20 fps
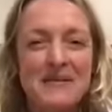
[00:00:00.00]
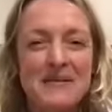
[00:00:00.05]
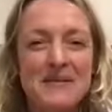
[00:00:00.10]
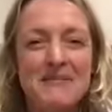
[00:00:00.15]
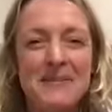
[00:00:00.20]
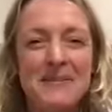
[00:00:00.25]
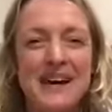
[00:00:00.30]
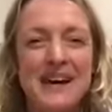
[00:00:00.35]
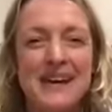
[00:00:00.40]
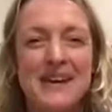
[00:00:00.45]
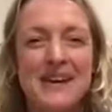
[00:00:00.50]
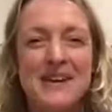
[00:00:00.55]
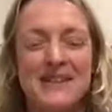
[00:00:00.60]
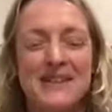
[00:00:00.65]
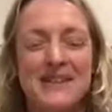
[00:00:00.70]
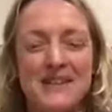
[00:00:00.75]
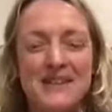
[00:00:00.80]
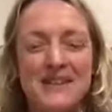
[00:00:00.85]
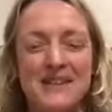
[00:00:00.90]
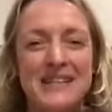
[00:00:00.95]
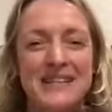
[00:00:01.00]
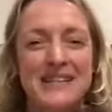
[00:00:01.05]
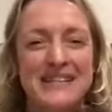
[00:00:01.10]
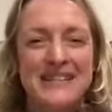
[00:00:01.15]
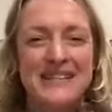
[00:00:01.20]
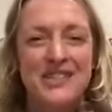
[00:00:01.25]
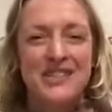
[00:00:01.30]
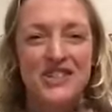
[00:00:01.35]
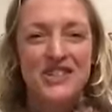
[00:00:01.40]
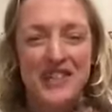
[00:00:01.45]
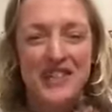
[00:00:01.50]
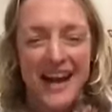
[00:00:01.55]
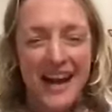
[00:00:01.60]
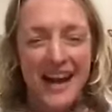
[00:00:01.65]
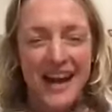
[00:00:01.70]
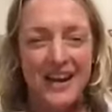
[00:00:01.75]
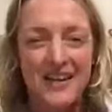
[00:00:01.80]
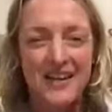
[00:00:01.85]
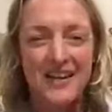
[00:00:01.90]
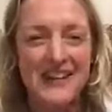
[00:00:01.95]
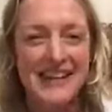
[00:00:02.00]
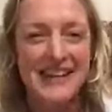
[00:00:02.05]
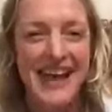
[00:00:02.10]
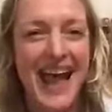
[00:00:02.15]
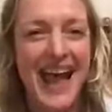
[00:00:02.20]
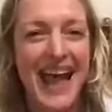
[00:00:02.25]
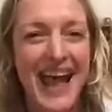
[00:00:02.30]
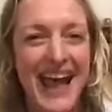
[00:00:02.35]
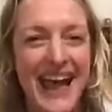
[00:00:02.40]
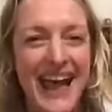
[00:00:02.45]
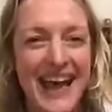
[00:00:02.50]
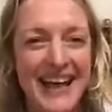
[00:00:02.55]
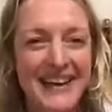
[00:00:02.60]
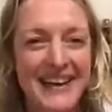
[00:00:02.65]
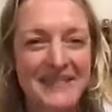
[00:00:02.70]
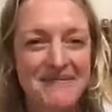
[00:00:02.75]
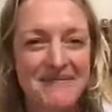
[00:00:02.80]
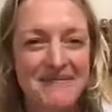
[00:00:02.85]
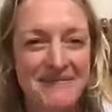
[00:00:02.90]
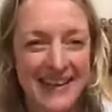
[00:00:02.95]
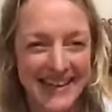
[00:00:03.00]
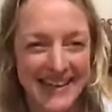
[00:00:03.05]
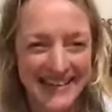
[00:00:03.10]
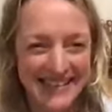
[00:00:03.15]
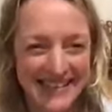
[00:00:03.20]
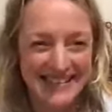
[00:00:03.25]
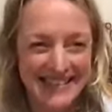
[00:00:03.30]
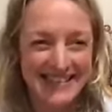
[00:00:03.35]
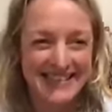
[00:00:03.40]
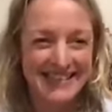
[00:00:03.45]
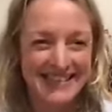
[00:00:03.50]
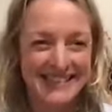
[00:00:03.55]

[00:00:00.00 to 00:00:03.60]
My gorgeous Sherry and Midge.